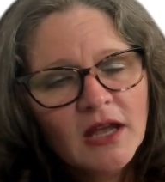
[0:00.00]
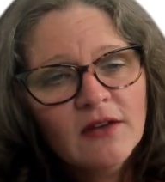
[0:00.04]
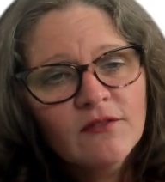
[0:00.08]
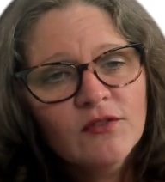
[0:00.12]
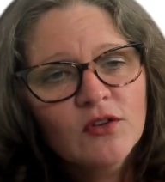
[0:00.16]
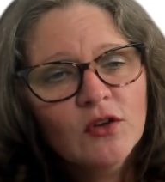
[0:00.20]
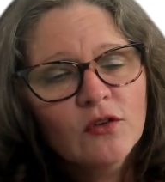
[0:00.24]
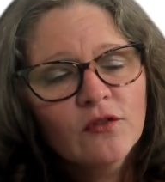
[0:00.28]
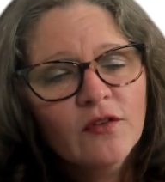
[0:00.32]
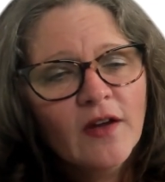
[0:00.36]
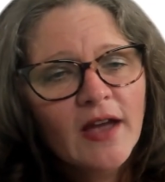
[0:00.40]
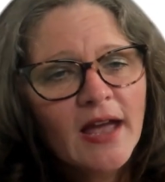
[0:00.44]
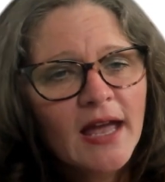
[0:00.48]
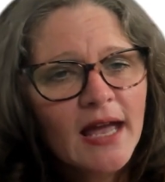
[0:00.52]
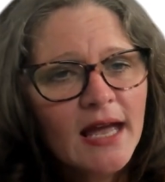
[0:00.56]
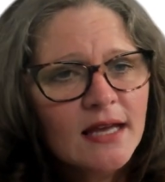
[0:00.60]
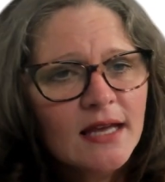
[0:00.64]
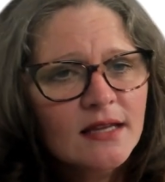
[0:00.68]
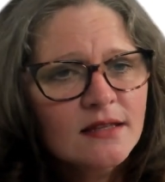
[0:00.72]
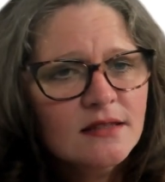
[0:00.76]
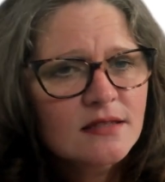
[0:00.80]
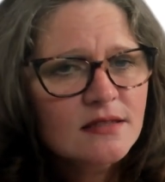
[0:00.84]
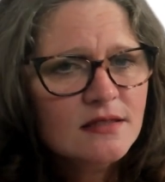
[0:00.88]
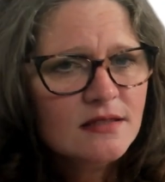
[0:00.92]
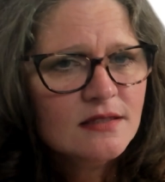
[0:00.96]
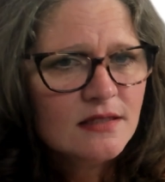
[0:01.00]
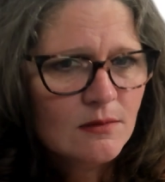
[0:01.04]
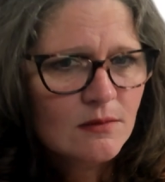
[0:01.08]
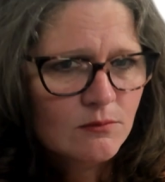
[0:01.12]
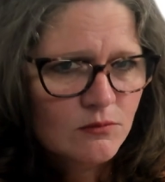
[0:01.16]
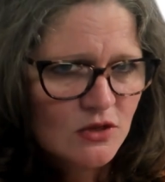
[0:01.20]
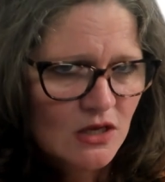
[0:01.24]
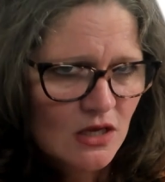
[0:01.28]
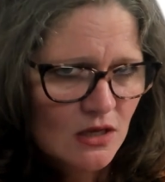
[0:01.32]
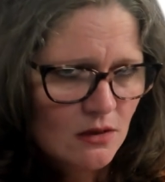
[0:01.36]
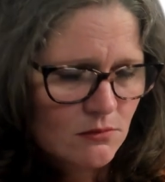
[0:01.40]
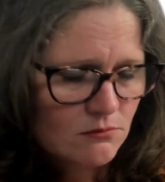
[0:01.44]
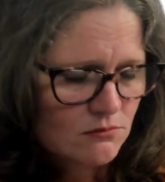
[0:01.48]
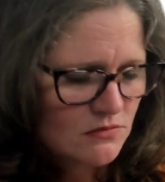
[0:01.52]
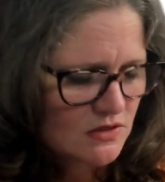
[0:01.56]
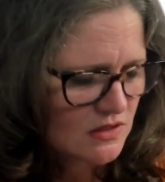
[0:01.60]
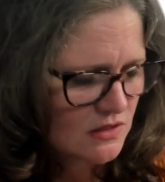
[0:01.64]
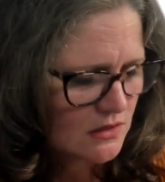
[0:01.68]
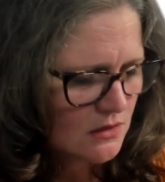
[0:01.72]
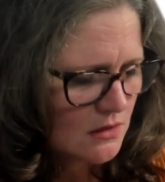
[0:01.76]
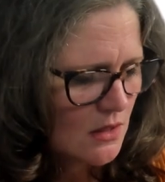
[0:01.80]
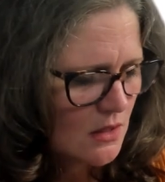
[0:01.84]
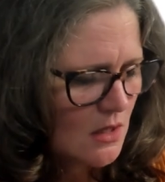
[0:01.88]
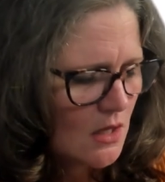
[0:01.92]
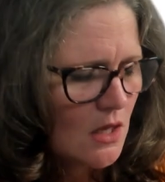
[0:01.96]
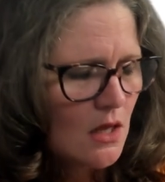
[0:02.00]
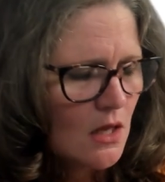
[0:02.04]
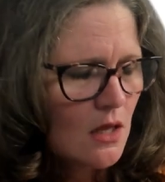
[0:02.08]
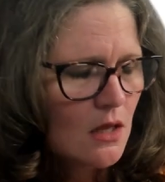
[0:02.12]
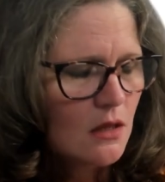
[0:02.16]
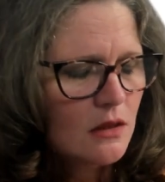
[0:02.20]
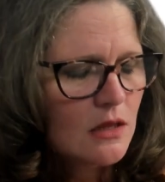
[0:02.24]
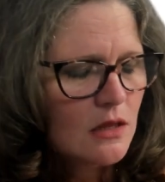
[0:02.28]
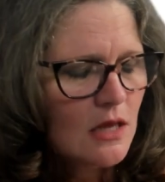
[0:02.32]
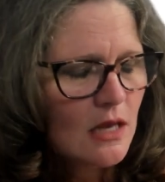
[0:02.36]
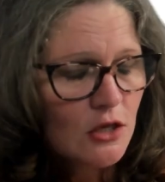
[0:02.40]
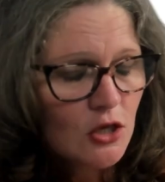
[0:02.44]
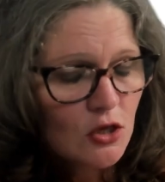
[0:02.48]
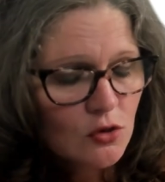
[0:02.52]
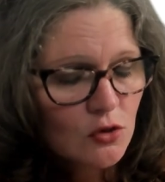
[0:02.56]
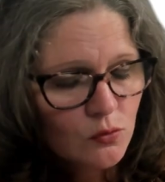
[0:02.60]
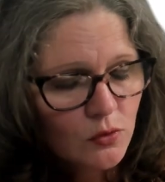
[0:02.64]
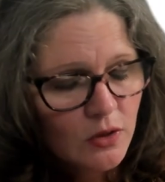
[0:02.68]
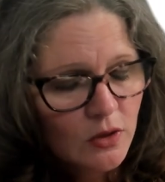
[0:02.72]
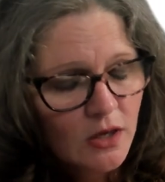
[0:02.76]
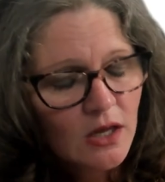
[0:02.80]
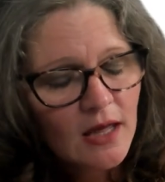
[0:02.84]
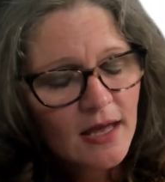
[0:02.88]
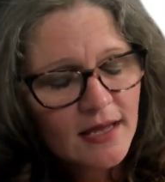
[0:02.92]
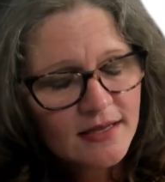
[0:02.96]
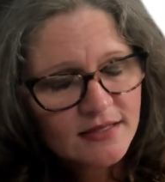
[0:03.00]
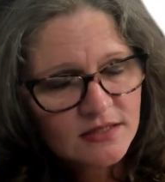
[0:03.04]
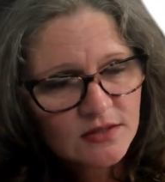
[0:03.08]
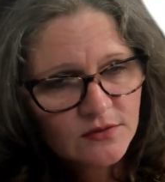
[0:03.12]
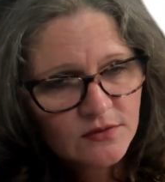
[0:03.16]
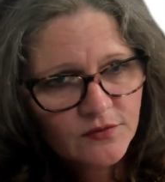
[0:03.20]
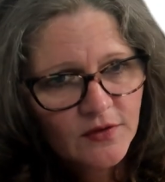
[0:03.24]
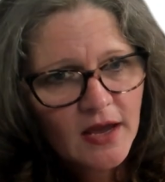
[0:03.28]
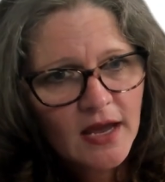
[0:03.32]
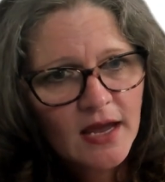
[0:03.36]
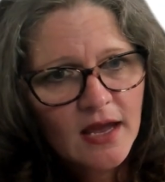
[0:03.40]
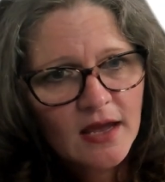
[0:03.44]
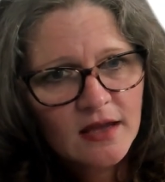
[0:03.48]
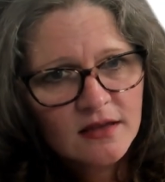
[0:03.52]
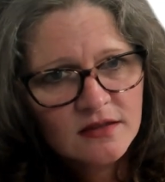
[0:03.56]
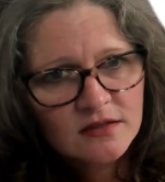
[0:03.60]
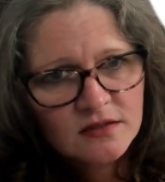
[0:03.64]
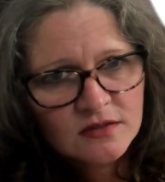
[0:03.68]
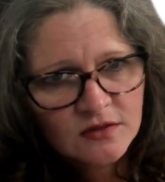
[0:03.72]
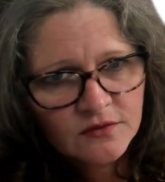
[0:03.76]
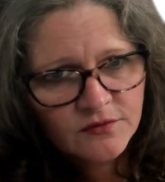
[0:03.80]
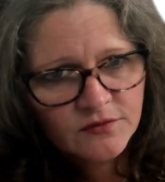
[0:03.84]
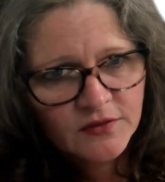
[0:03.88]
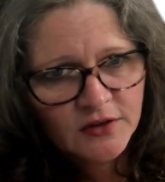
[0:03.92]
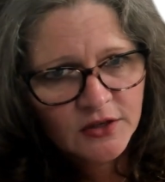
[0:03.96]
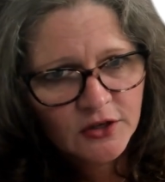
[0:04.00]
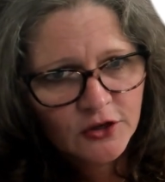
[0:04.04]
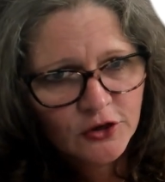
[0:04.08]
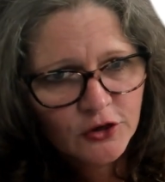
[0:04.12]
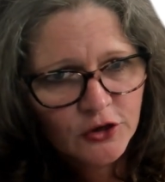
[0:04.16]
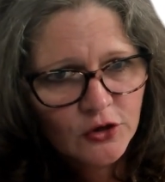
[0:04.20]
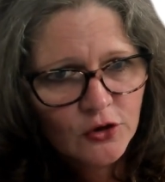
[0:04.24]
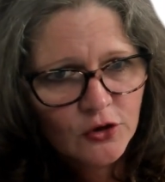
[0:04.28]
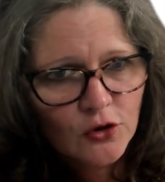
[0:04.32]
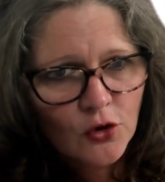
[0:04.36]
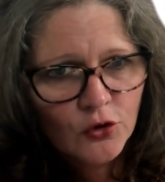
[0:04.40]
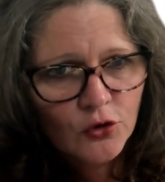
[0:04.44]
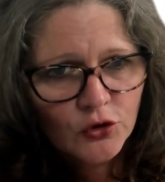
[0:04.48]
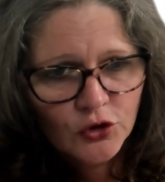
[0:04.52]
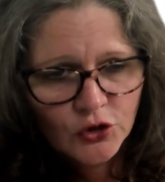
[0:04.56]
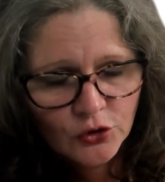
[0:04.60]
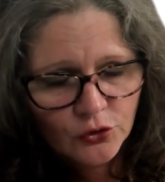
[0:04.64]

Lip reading: If you've had symptoms that you would classify as severe, you